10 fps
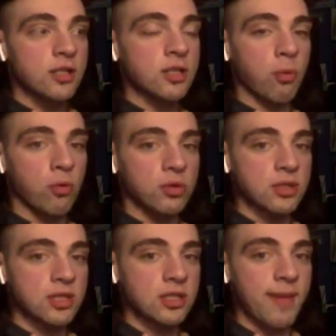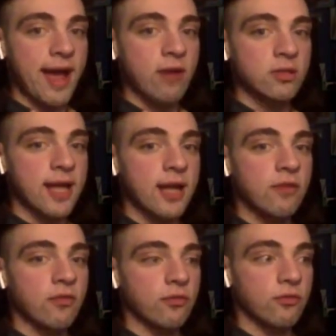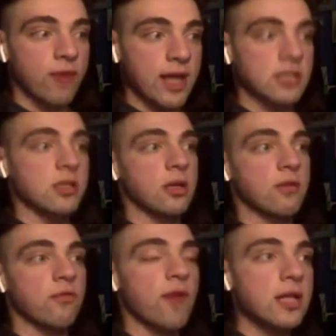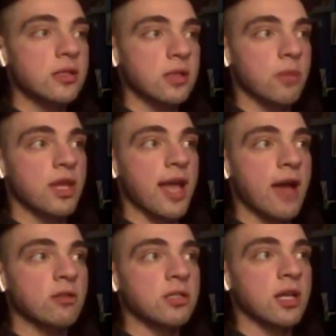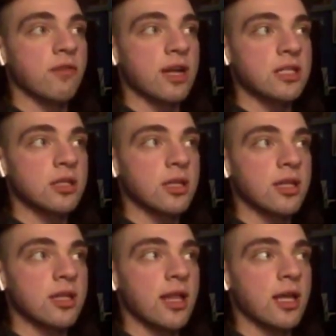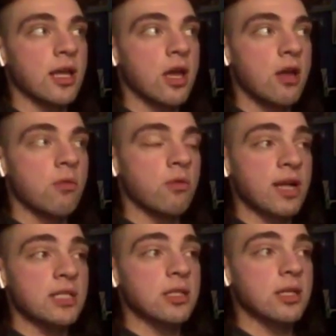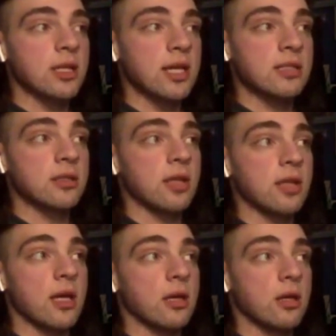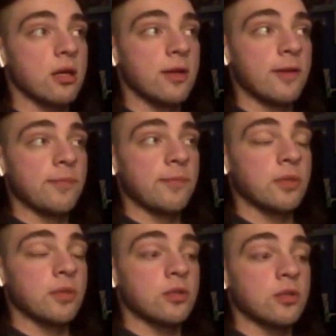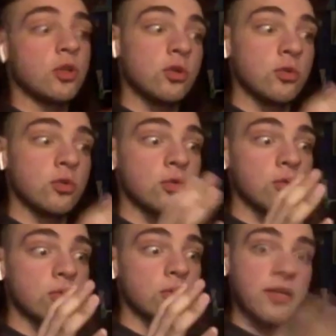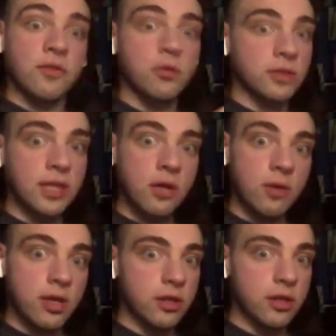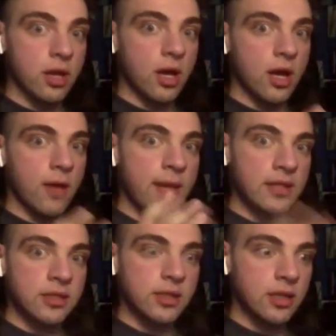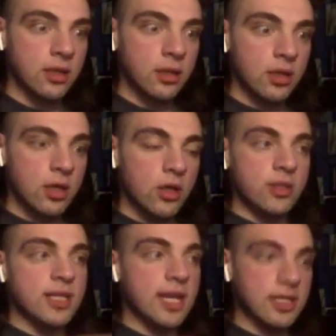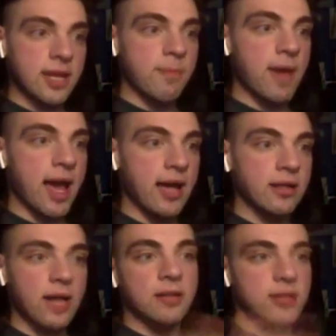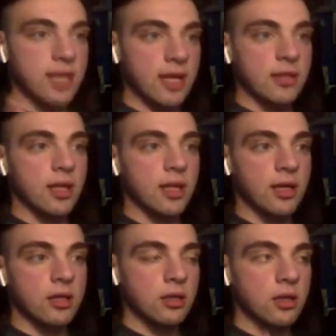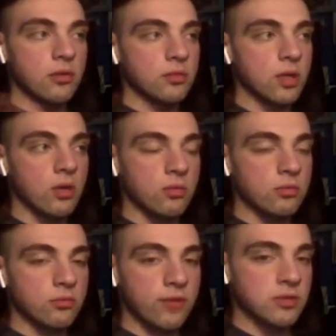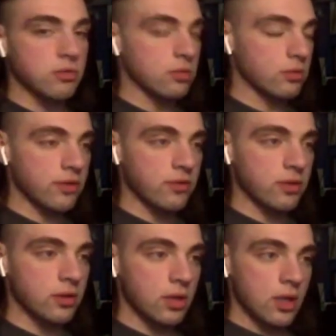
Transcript: support system outside of wrestling. Find something outside of wrestling that, like, when wrestling gets like too difficult to deal with mentally, you could take a step back. Not saying that, like, you know, don't wrestle or whatever,